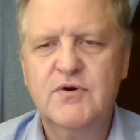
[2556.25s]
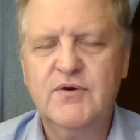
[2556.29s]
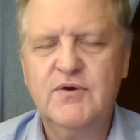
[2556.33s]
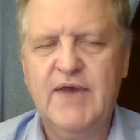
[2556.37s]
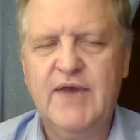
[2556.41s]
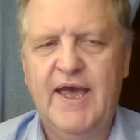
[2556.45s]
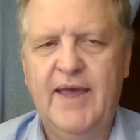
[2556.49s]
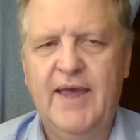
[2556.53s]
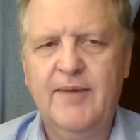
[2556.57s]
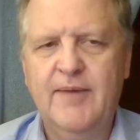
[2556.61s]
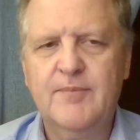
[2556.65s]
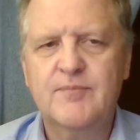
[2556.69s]

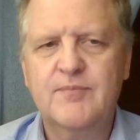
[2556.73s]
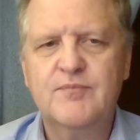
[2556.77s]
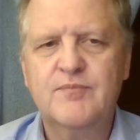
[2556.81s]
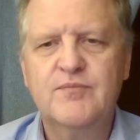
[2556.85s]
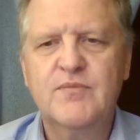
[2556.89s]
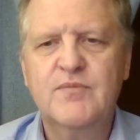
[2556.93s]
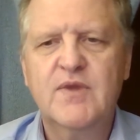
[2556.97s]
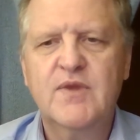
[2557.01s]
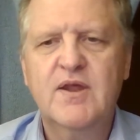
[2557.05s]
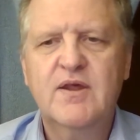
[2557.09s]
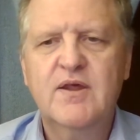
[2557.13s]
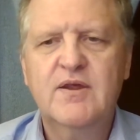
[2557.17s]
Okay,
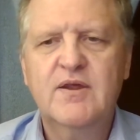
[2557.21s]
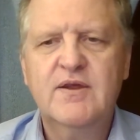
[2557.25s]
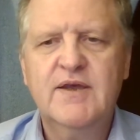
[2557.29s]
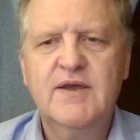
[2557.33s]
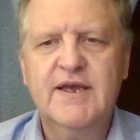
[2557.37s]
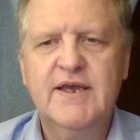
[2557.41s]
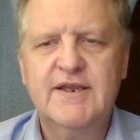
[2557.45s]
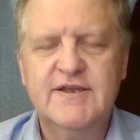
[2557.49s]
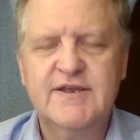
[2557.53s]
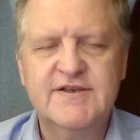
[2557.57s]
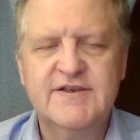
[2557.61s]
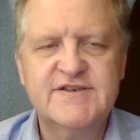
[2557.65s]

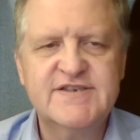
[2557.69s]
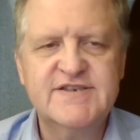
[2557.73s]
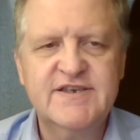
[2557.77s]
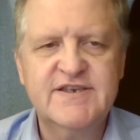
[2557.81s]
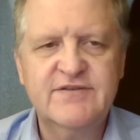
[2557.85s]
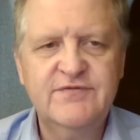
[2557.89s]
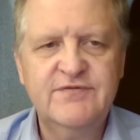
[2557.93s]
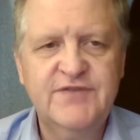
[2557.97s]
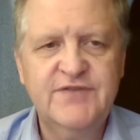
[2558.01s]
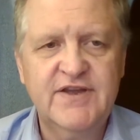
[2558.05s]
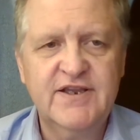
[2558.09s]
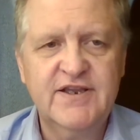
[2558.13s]
it is
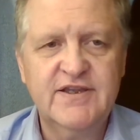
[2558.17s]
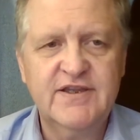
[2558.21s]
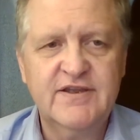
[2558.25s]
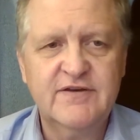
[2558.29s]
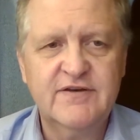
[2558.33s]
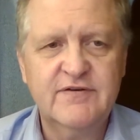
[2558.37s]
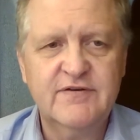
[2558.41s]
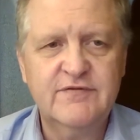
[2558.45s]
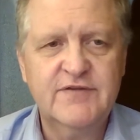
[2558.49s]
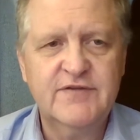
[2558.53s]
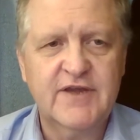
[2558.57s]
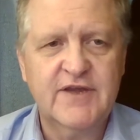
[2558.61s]
the
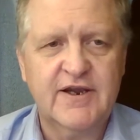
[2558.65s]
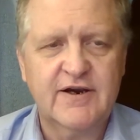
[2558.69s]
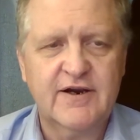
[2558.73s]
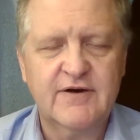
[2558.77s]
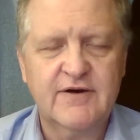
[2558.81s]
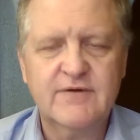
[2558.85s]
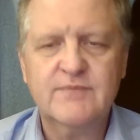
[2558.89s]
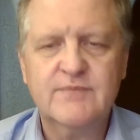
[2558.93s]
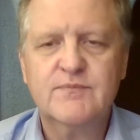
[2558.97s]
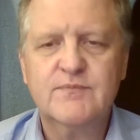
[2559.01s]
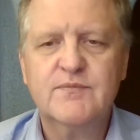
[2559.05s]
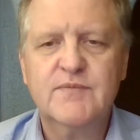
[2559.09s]
infinitive
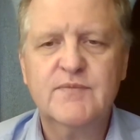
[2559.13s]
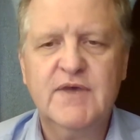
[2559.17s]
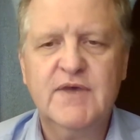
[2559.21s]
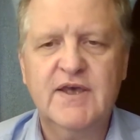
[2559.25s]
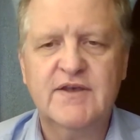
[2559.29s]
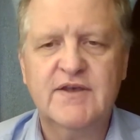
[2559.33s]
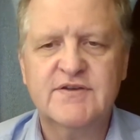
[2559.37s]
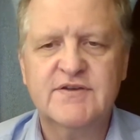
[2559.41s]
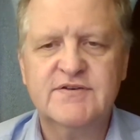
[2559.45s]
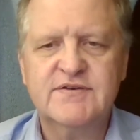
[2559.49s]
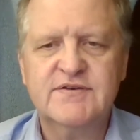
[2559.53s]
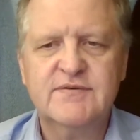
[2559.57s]
there
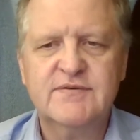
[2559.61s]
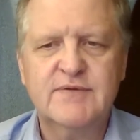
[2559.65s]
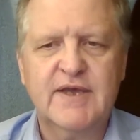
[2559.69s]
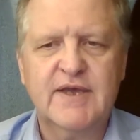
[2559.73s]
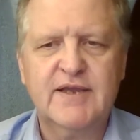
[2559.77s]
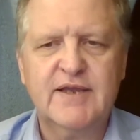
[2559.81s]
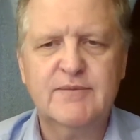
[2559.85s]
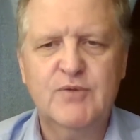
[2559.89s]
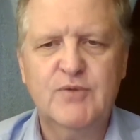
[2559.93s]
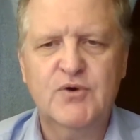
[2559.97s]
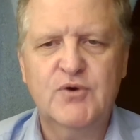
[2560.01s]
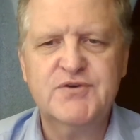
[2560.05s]
because,
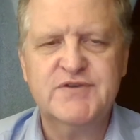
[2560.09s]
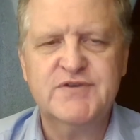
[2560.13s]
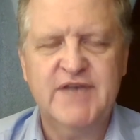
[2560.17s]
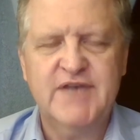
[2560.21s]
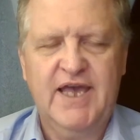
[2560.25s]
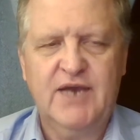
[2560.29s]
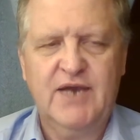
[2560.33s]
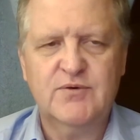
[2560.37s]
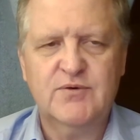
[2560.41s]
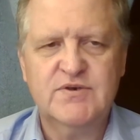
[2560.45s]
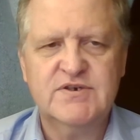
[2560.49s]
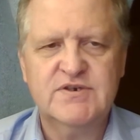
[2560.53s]
like in most
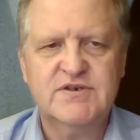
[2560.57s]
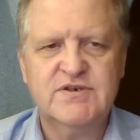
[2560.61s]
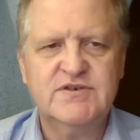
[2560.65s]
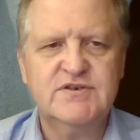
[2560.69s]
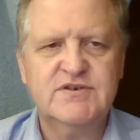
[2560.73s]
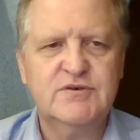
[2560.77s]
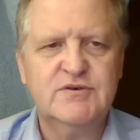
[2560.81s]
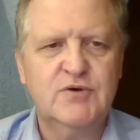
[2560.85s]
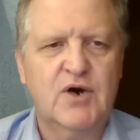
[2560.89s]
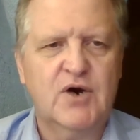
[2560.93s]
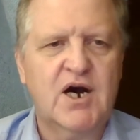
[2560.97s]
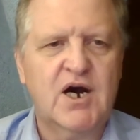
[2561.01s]

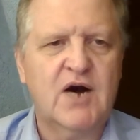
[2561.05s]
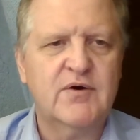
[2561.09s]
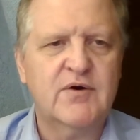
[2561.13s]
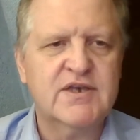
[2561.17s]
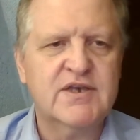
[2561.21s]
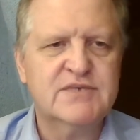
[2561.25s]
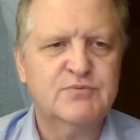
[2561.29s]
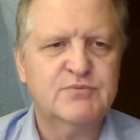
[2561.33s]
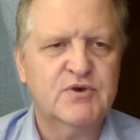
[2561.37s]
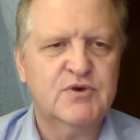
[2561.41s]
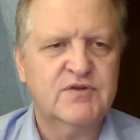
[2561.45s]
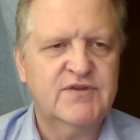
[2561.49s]
languages, you
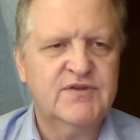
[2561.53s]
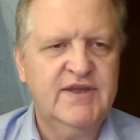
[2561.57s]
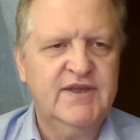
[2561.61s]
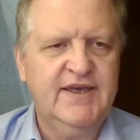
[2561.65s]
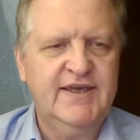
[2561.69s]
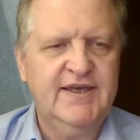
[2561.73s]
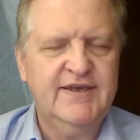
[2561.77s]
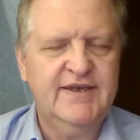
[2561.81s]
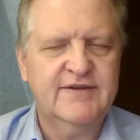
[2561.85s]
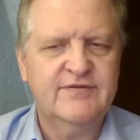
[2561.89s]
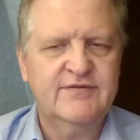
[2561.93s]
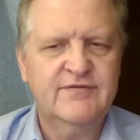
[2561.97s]
always put
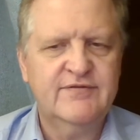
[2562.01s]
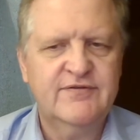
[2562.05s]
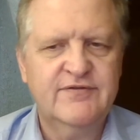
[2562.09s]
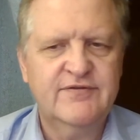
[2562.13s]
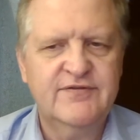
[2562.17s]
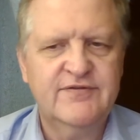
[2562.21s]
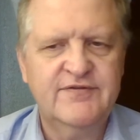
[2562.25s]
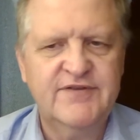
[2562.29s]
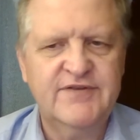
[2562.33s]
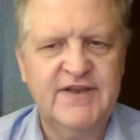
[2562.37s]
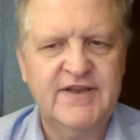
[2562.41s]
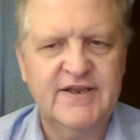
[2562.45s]
the
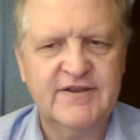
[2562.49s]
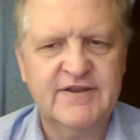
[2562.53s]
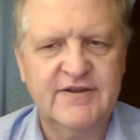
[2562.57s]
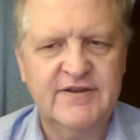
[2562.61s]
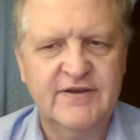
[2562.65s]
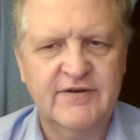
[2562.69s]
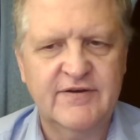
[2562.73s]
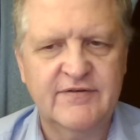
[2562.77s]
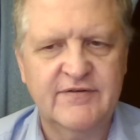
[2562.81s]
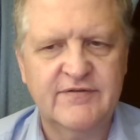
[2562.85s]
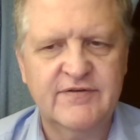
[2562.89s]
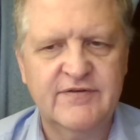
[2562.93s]

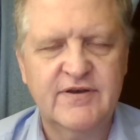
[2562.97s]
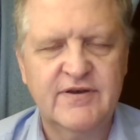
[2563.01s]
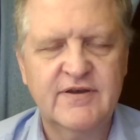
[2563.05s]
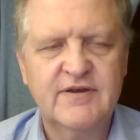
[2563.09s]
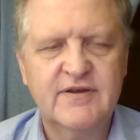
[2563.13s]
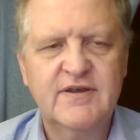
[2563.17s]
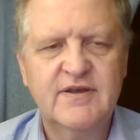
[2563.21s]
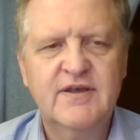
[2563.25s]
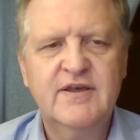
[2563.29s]
infinitive